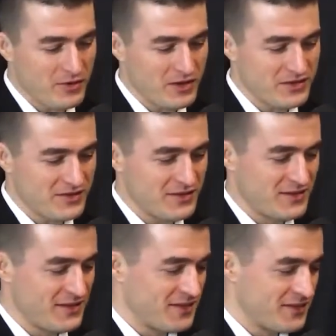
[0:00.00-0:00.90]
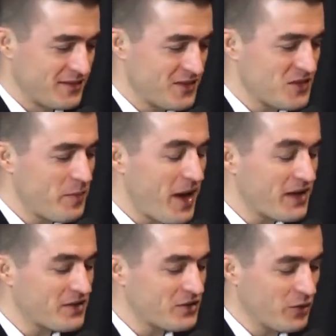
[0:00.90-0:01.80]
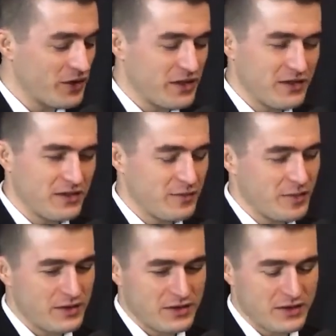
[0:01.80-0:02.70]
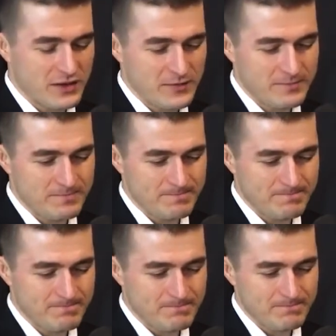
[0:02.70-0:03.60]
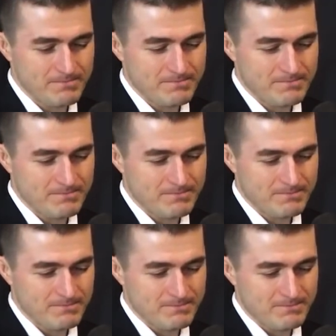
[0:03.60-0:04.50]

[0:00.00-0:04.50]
was. There's a backstory, but... There's a talking cricket.